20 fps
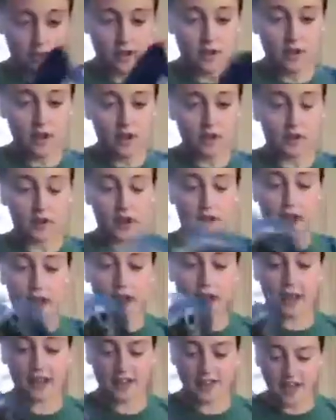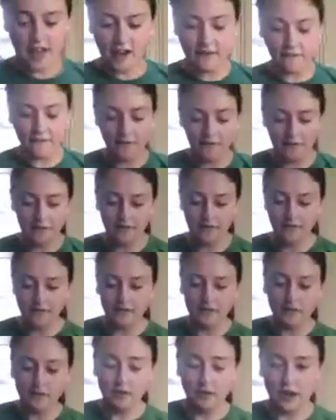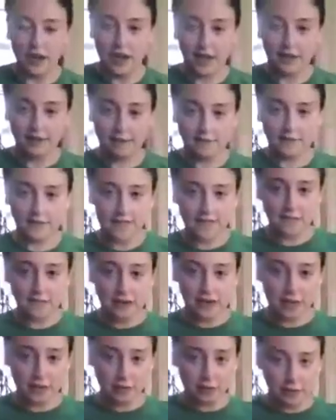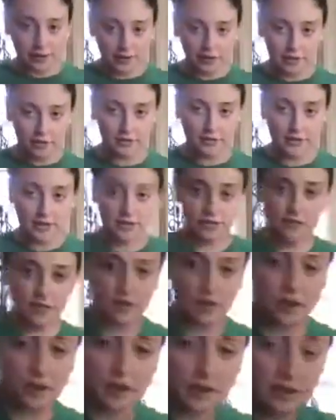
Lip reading: Alright, I have this many Oreos in the